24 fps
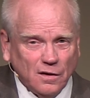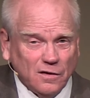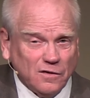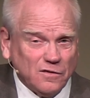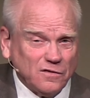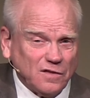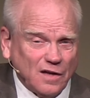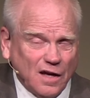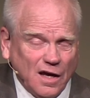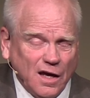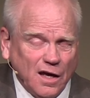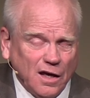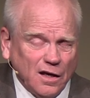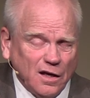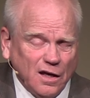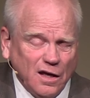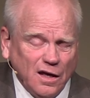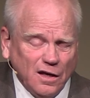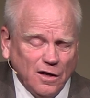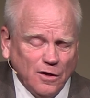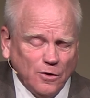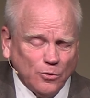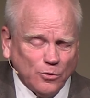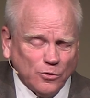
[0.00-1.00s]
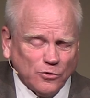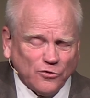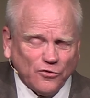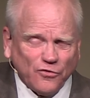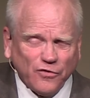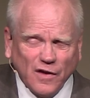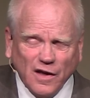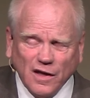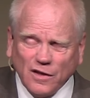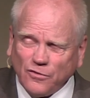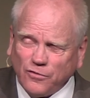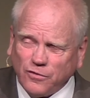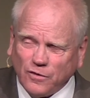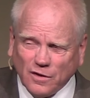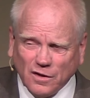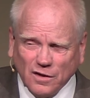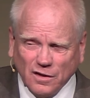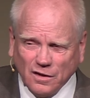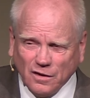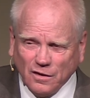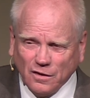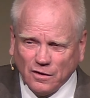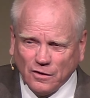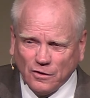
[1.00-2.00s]
saying, He who is faithful
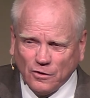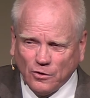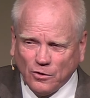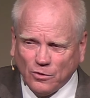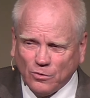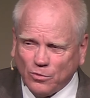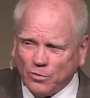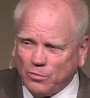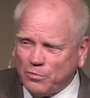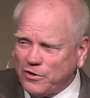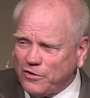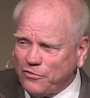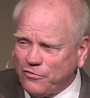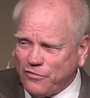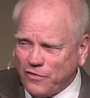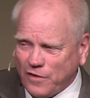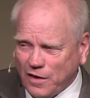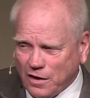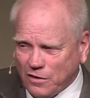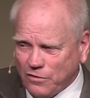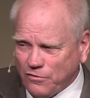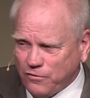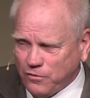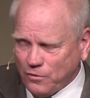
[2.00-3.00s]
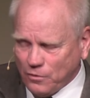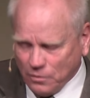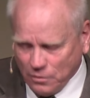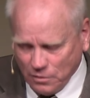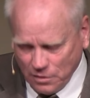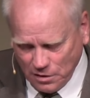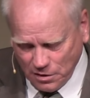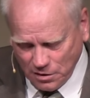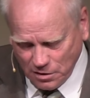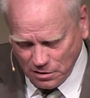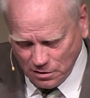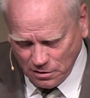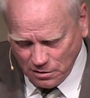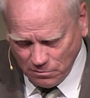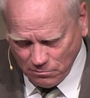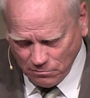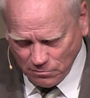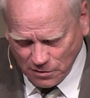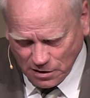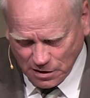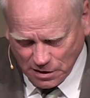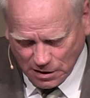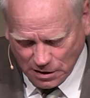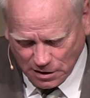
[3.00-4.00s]
in a little will be faithful in
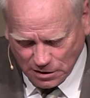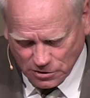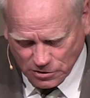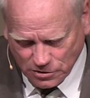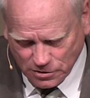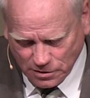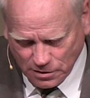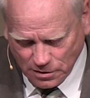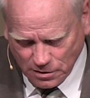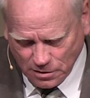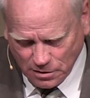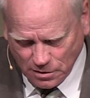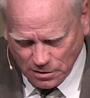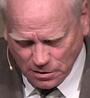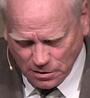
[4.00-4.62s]
much.